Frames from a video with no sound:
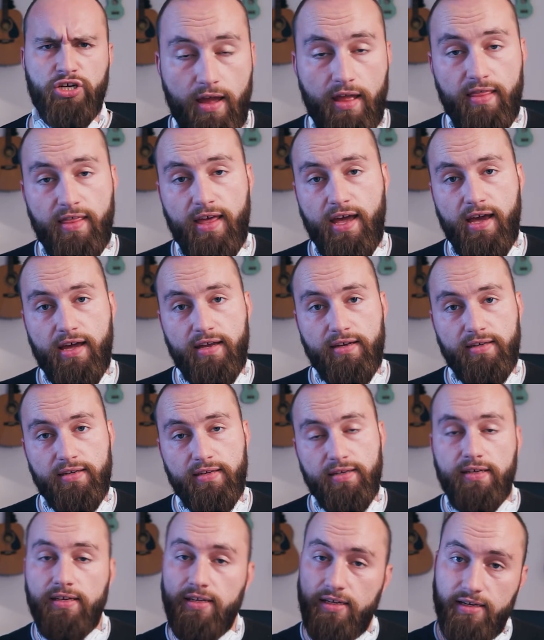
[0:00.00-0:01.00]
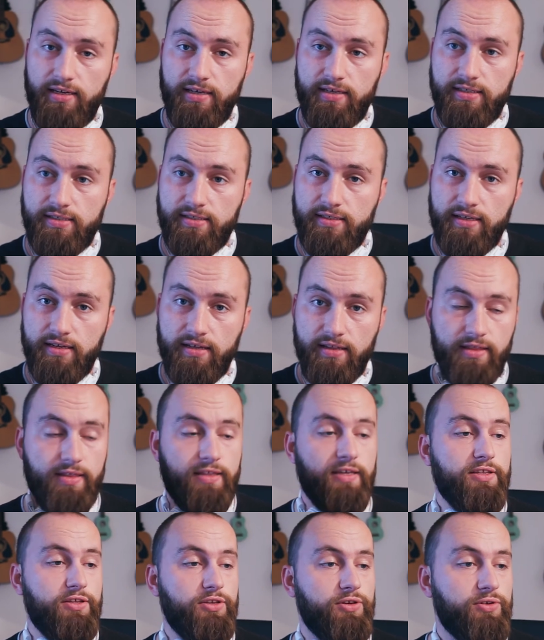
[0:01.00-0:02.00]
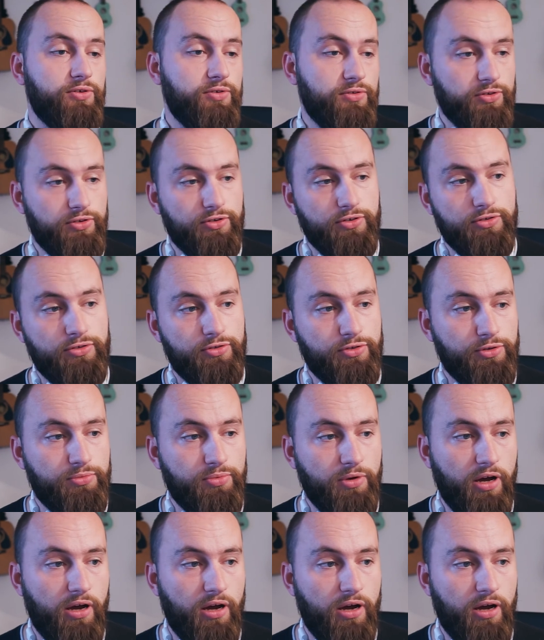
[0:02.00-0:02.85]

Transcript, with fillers: And that is the new YouTube